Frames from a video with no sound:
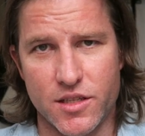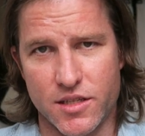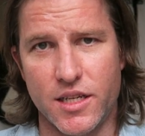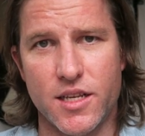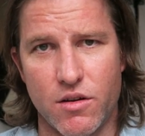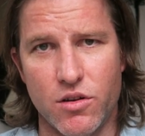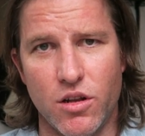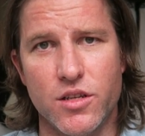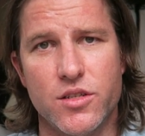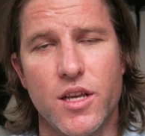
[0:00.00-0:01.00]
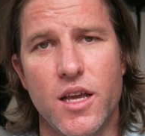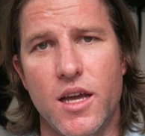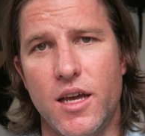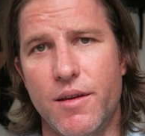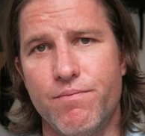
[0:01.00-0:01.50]
since the $600
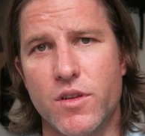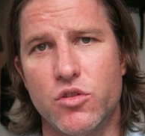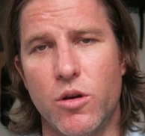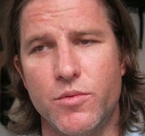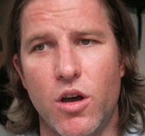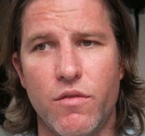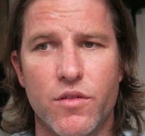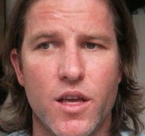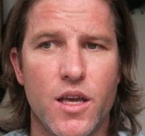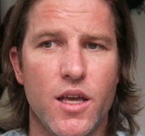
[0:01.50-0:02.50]
dropped off.